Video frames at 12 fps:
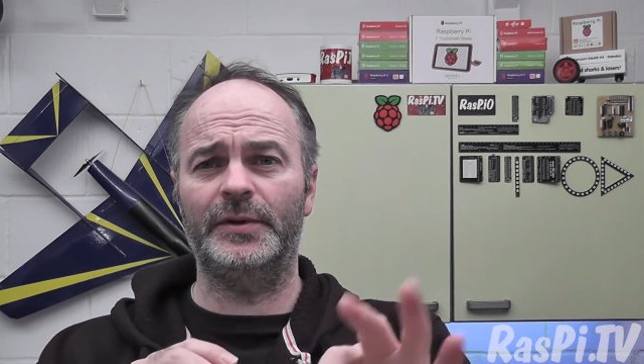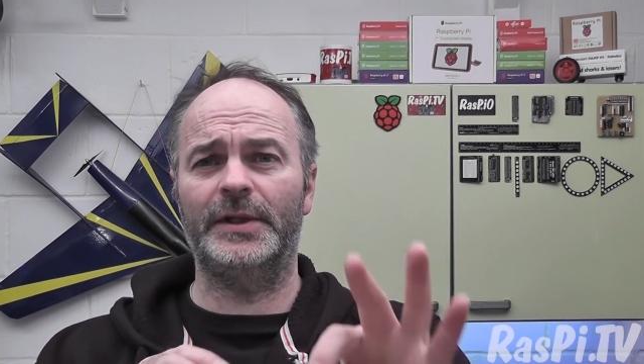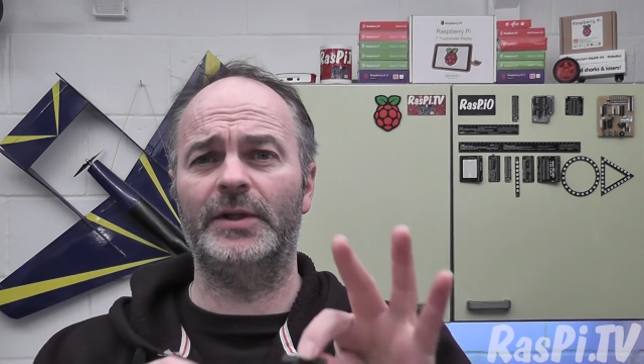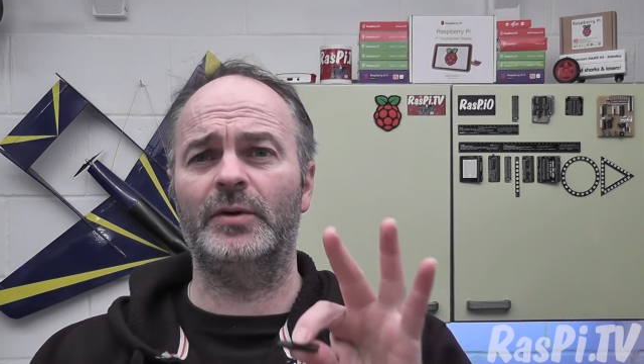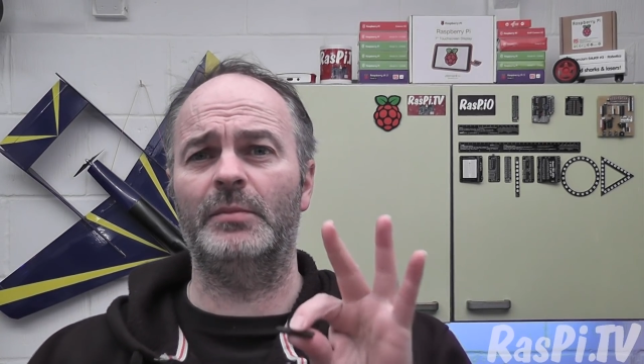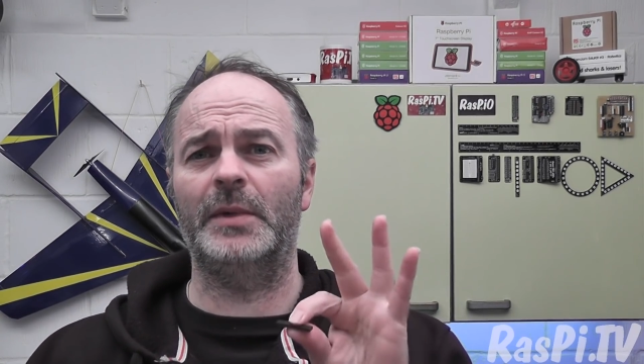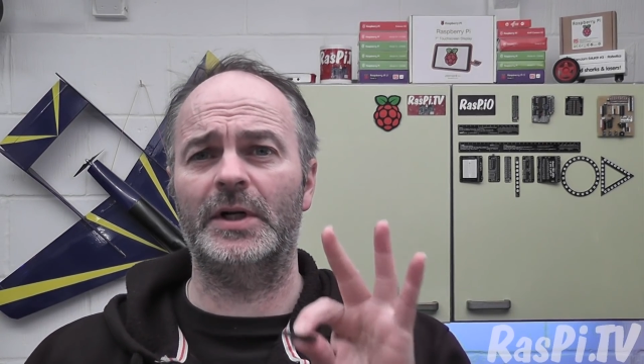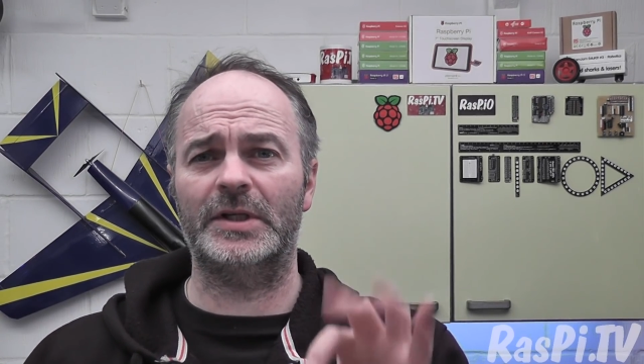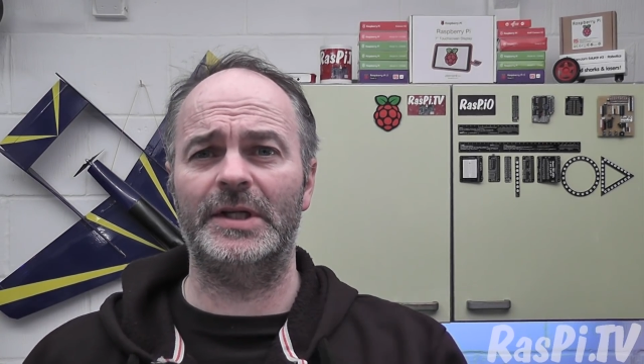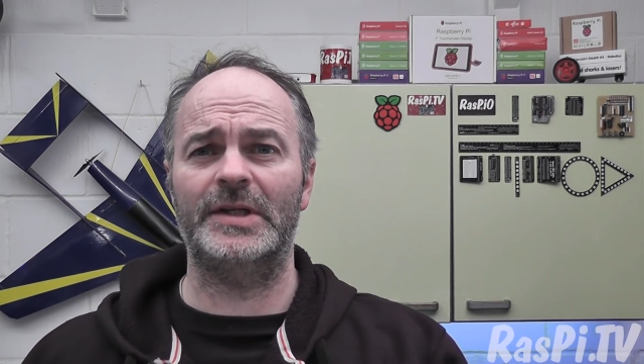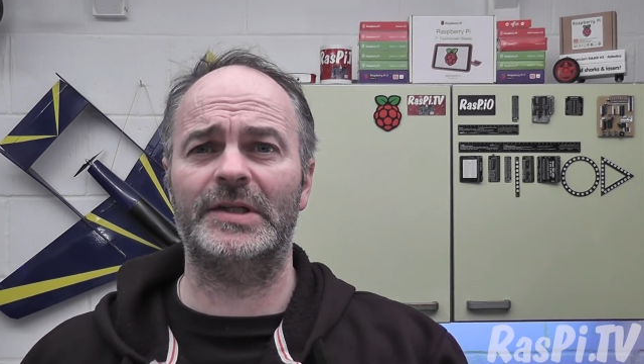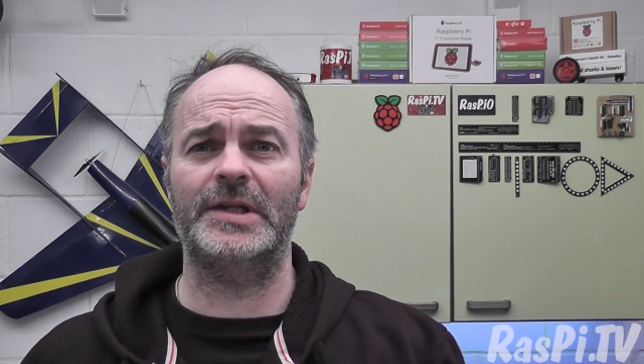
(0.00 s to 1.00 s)
then you're much
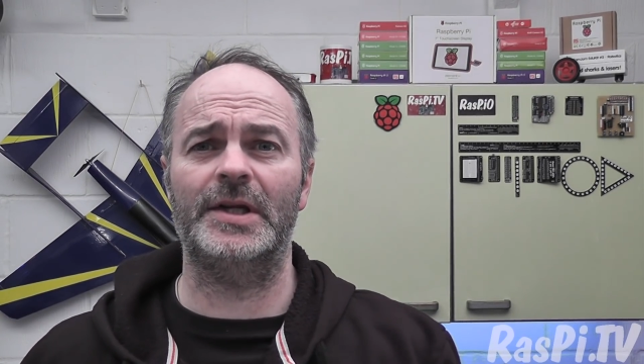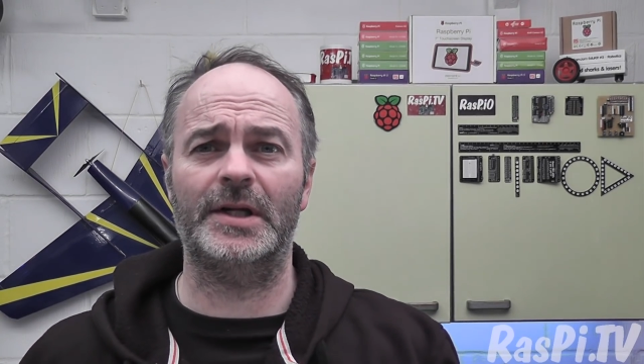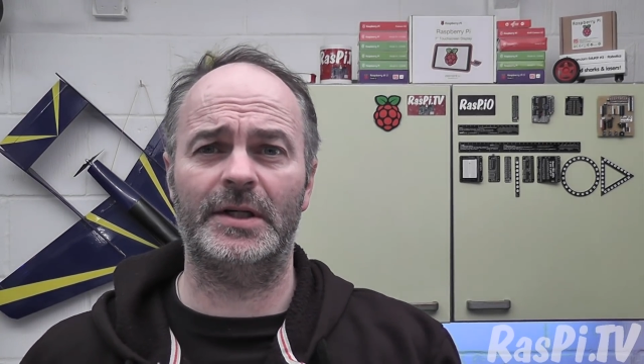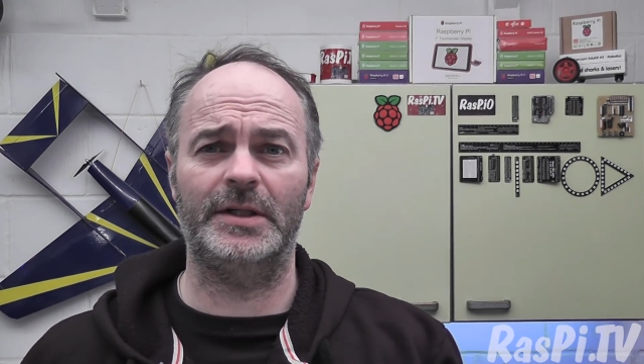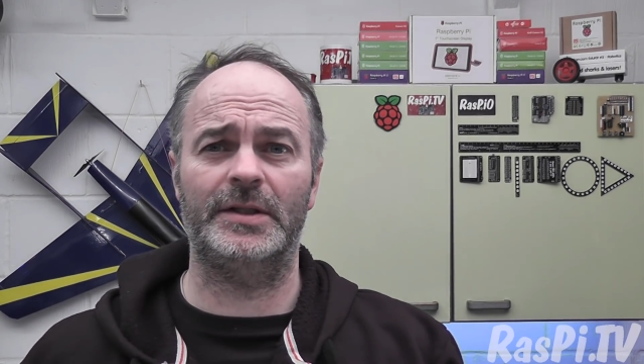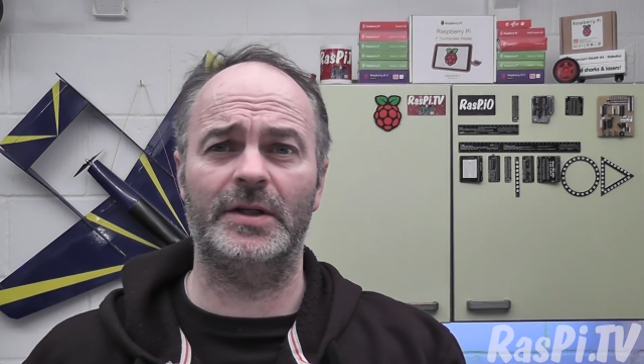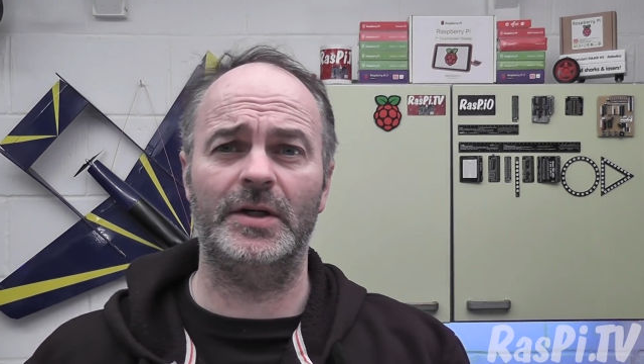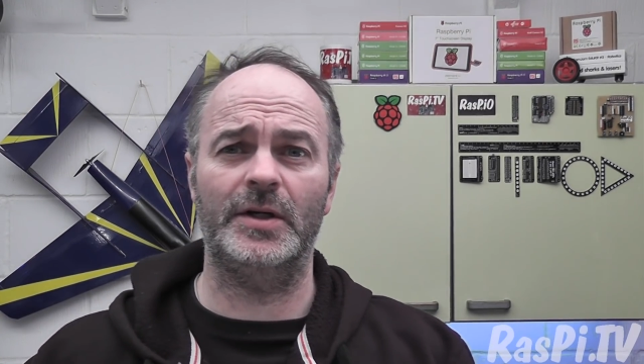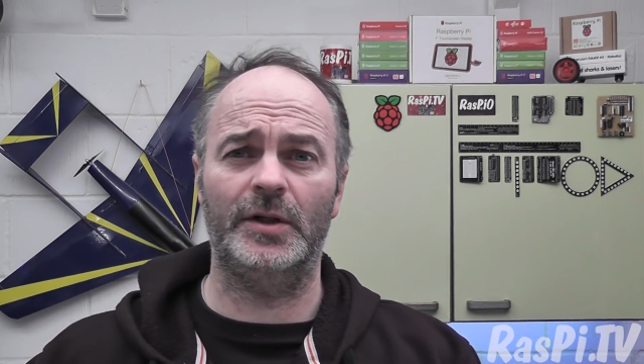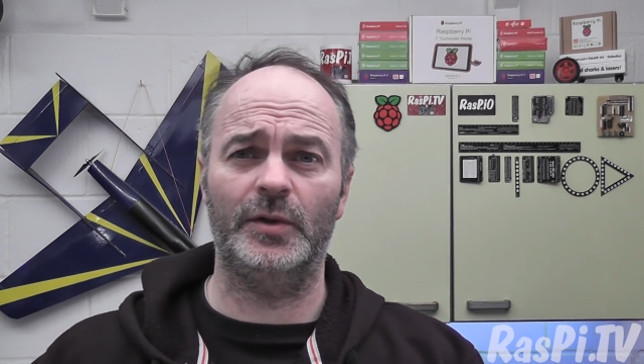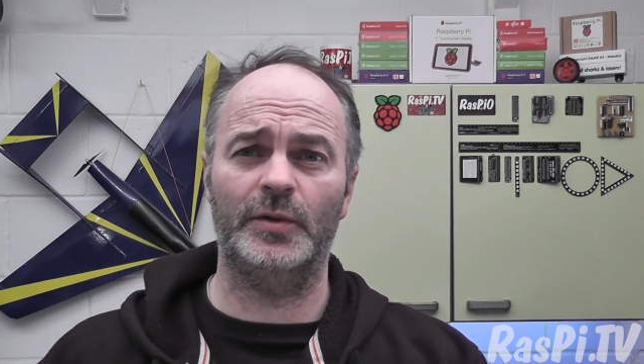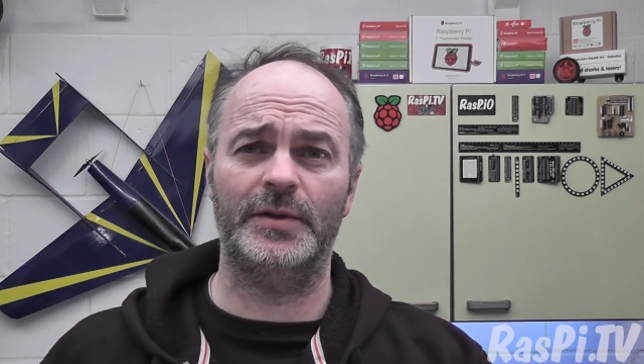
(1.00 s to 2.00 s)
less likely to
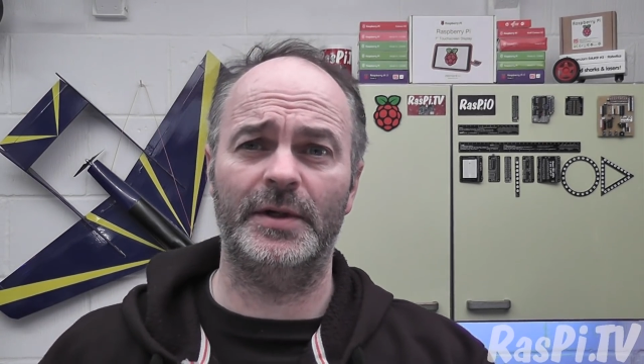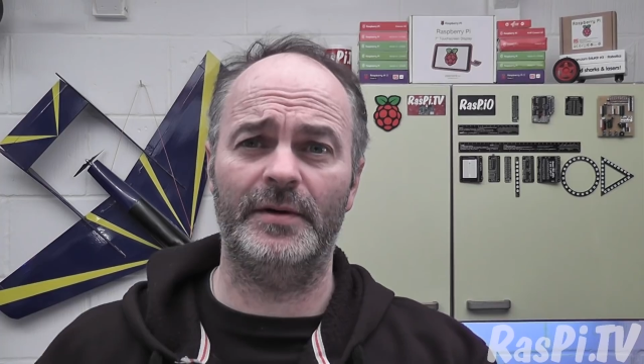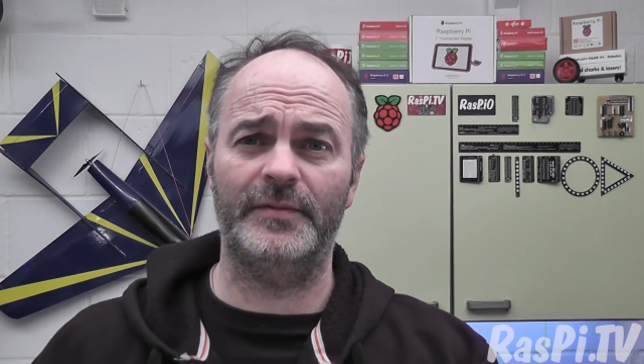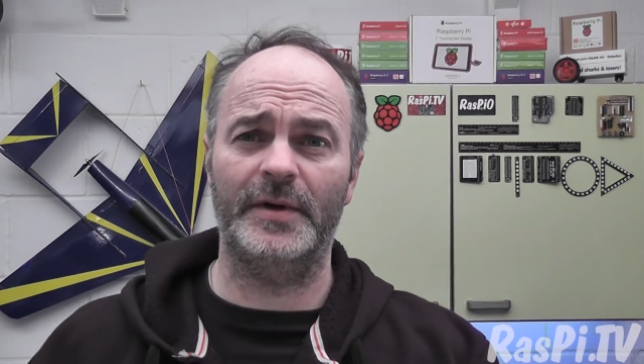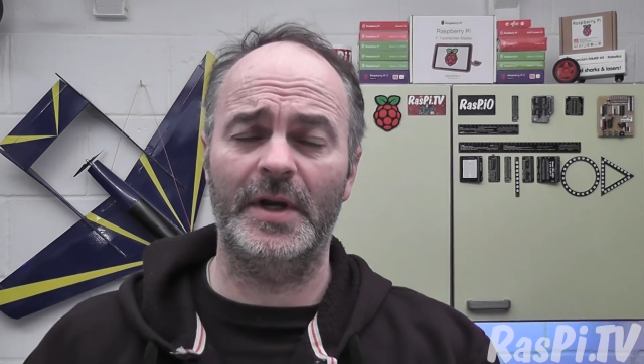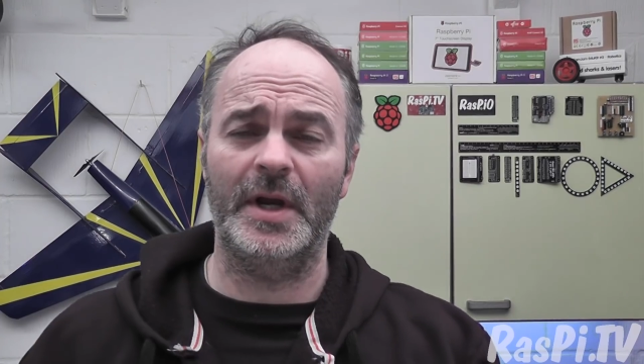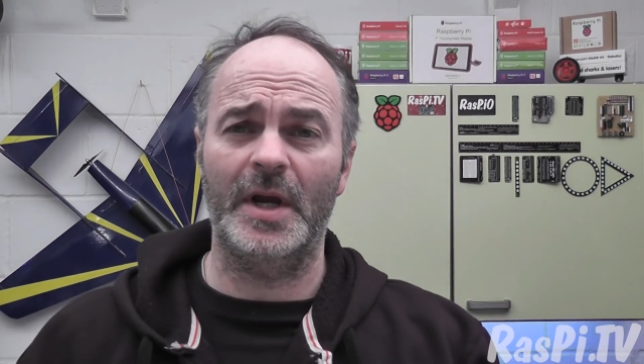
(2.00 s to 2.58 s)
hurt yourself.